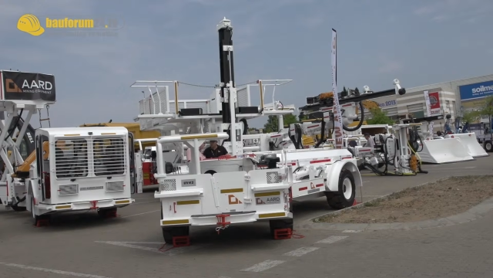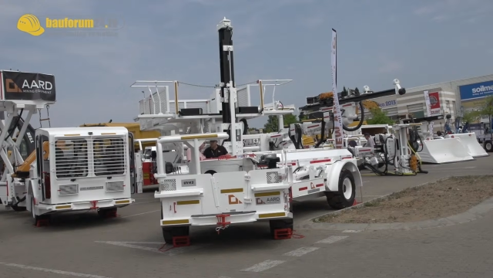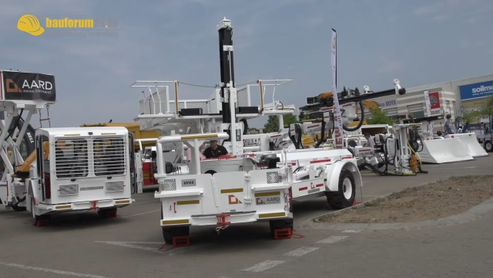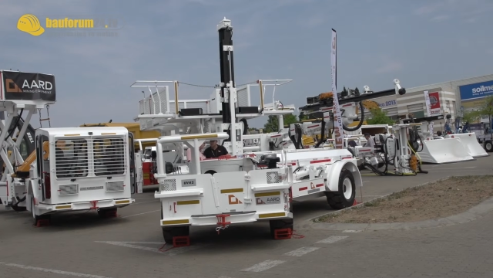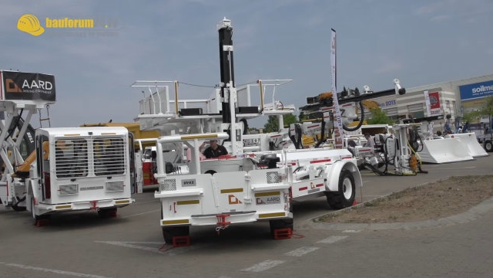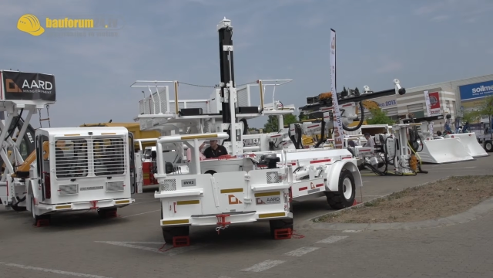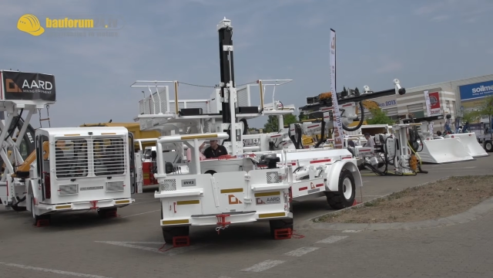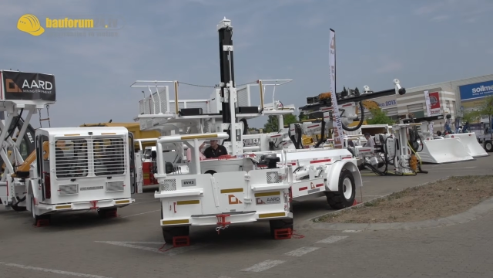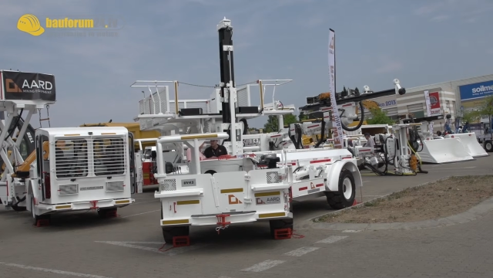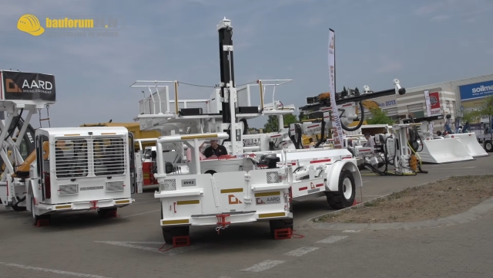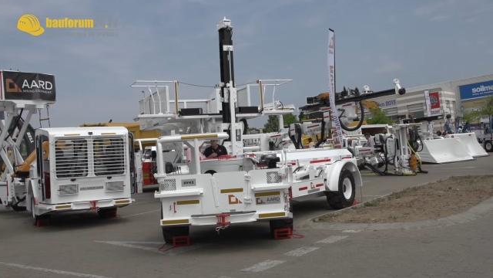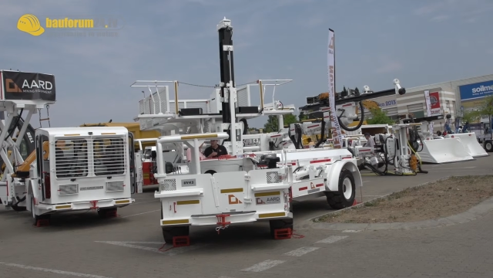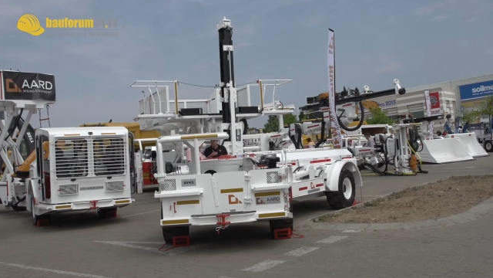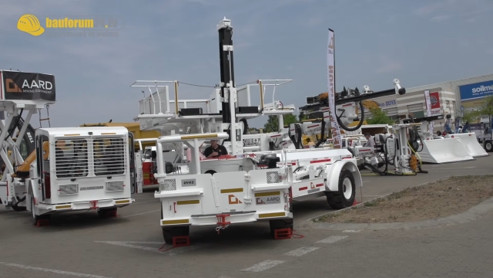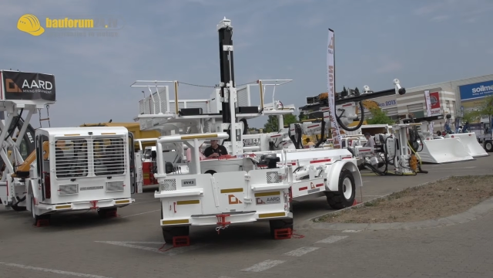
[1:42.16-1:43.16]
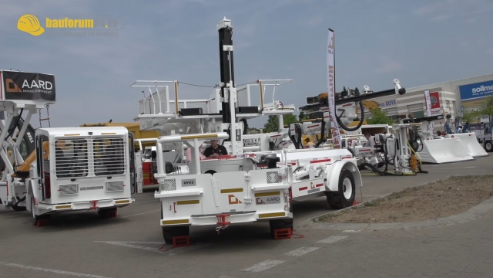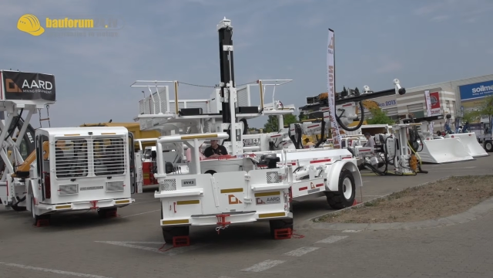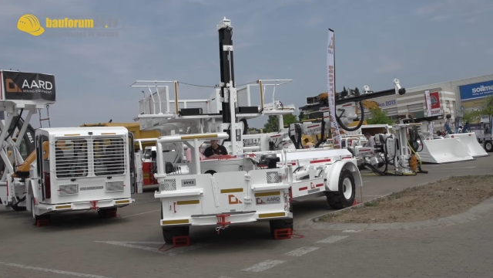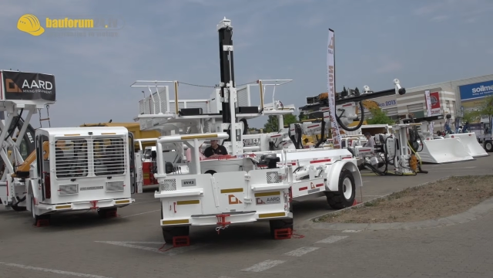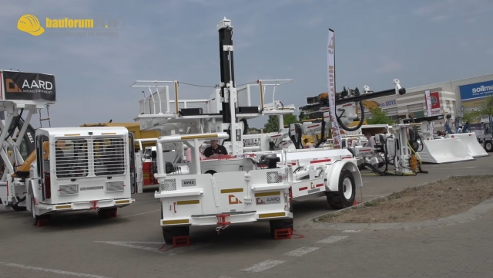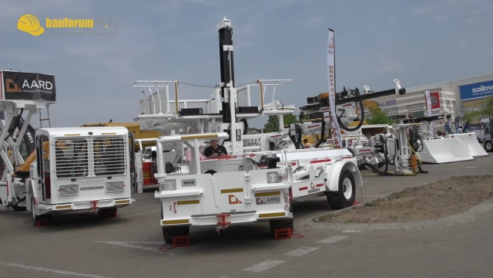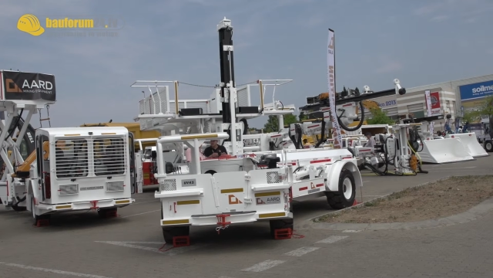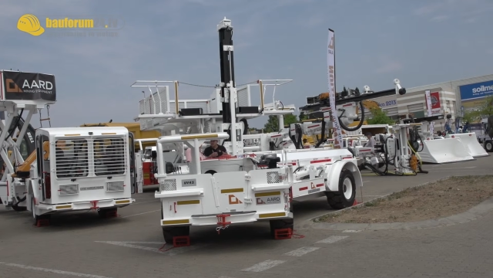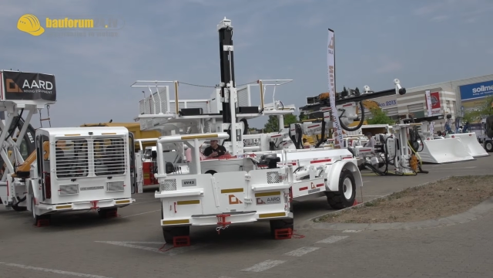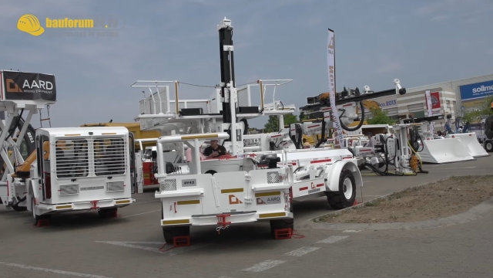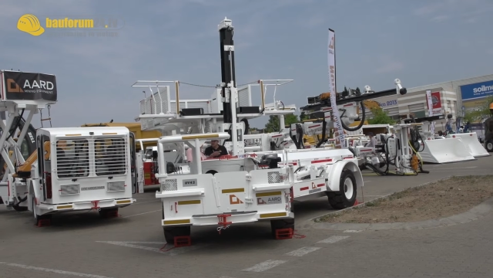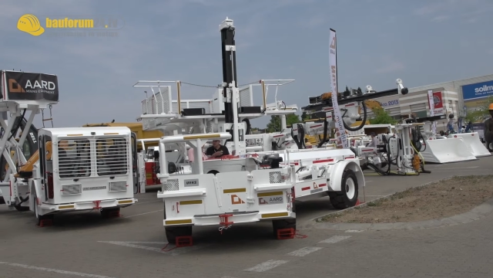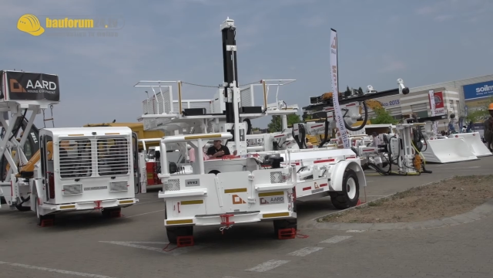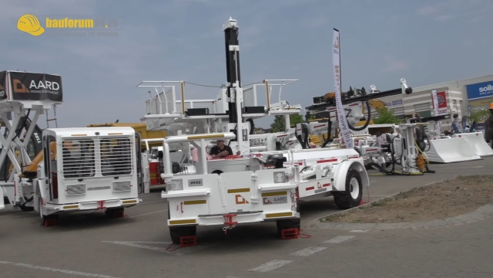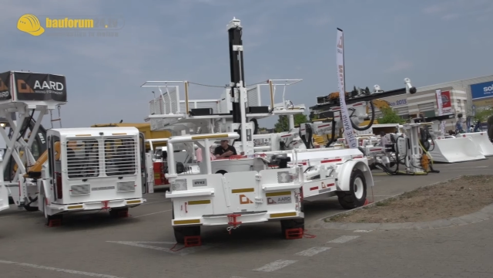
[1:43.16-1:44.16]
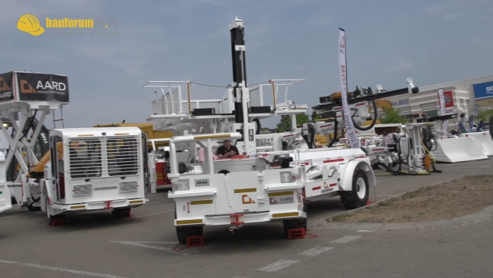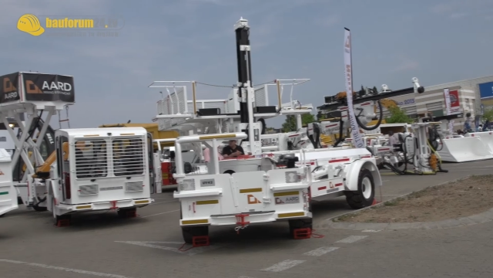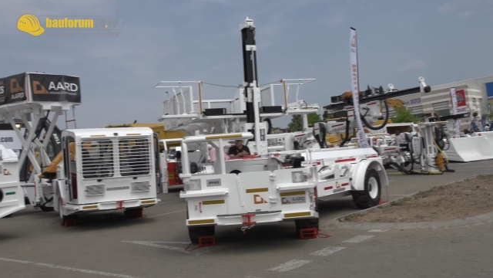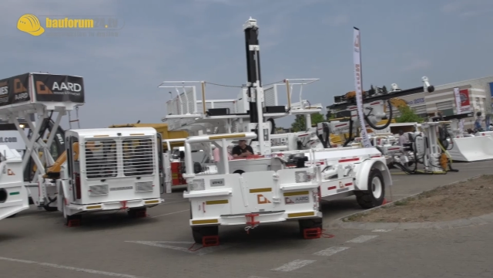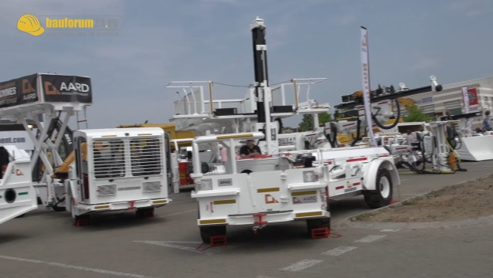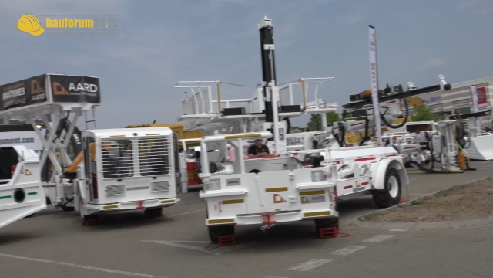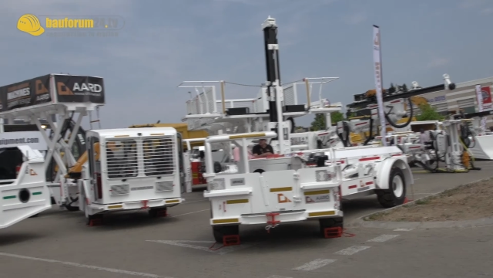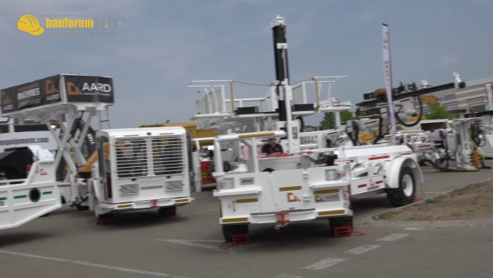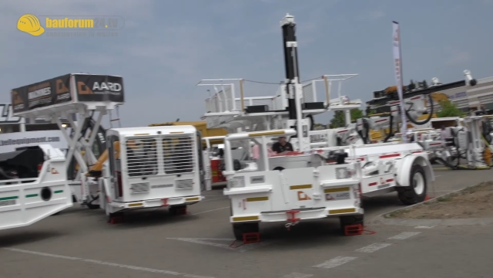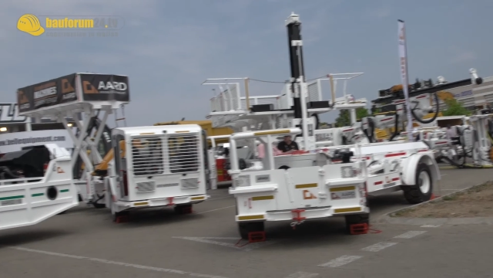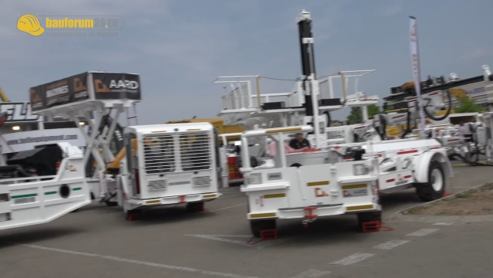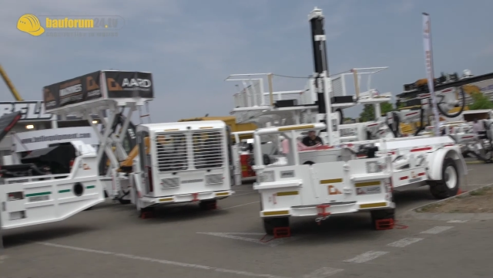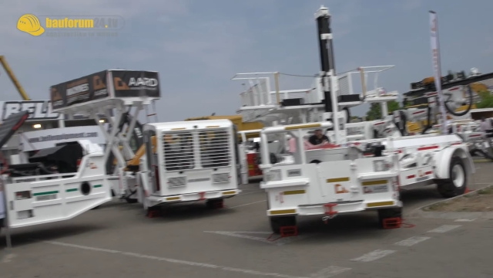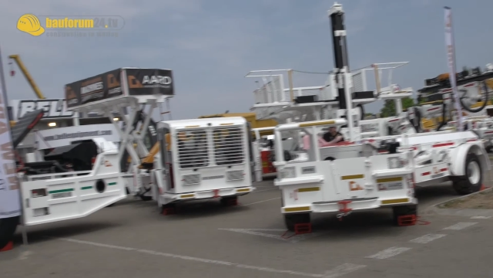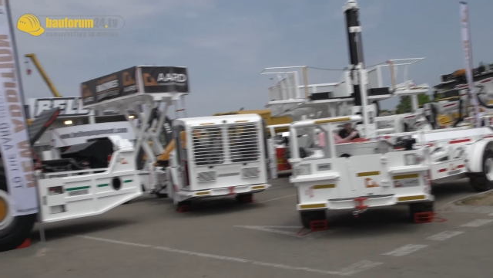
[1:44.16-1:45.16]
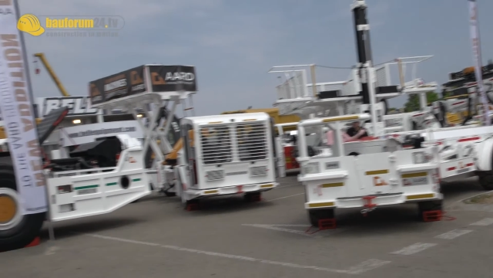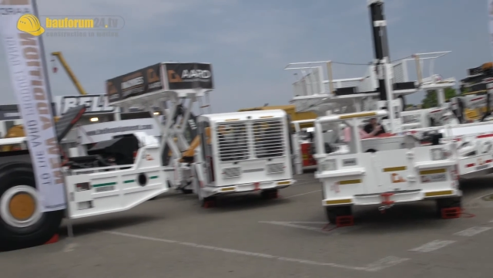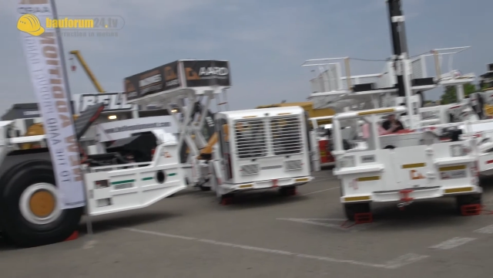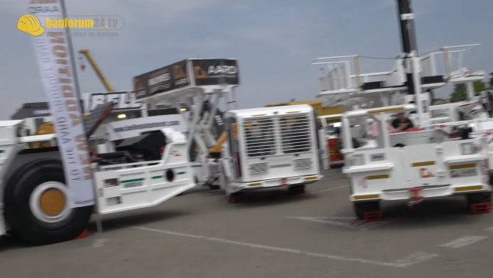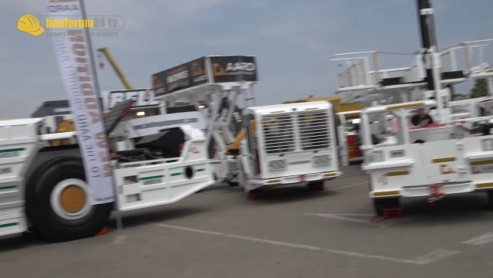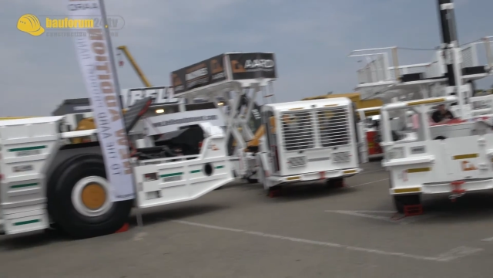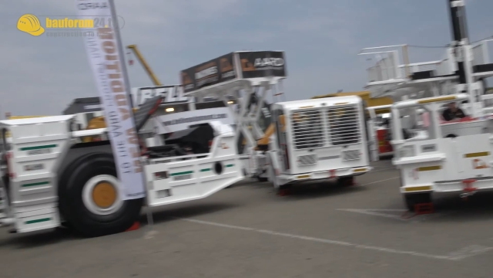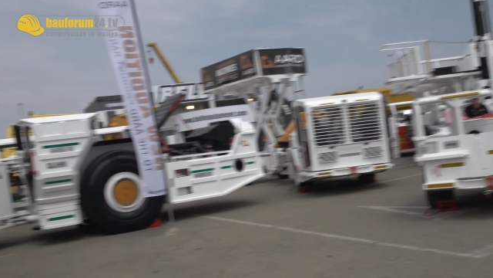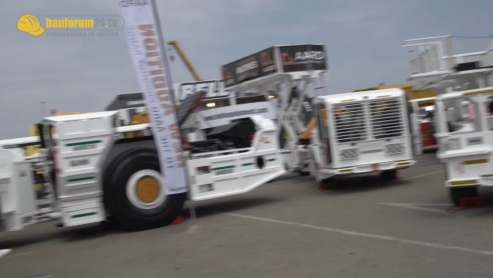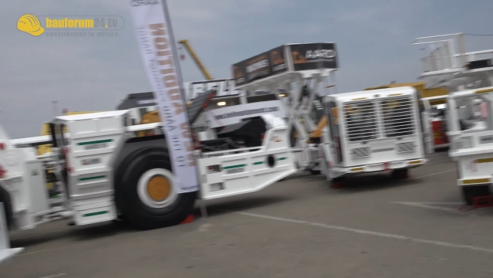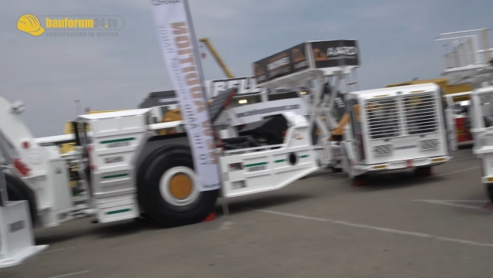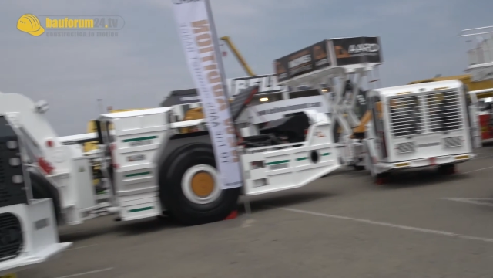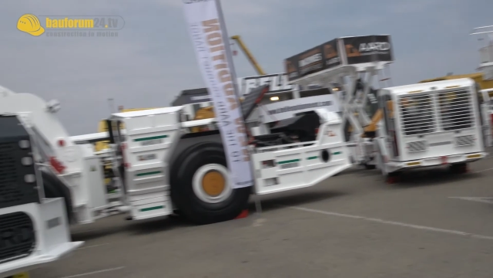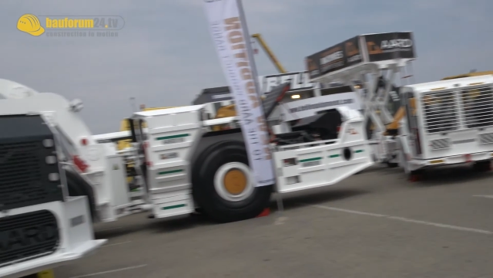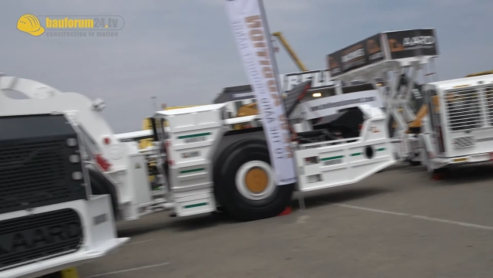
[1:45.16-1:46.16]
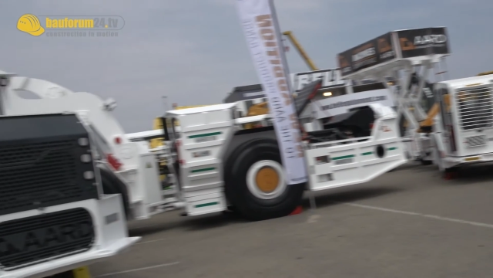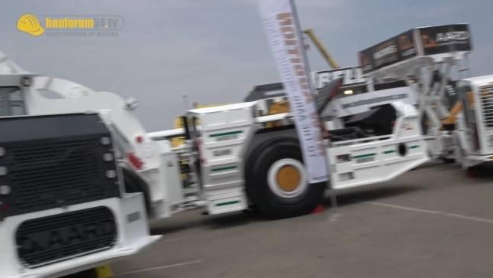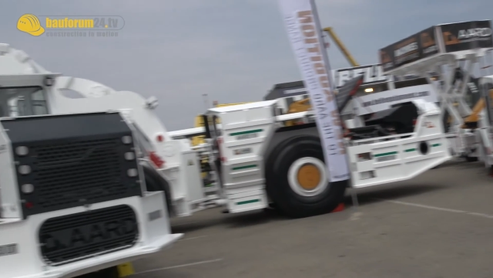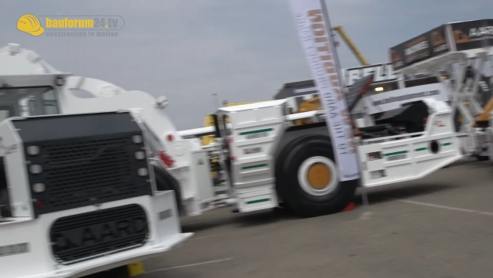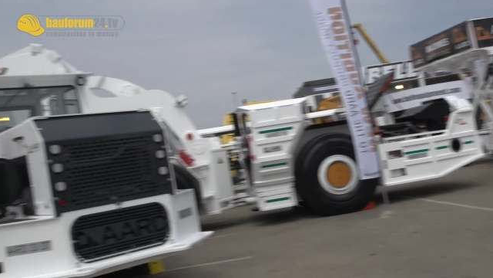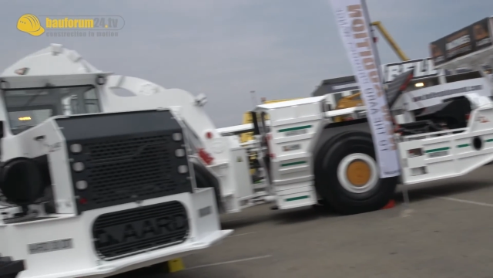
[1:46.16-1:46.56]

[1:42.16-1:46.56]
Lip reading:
[unreadable: no face in view]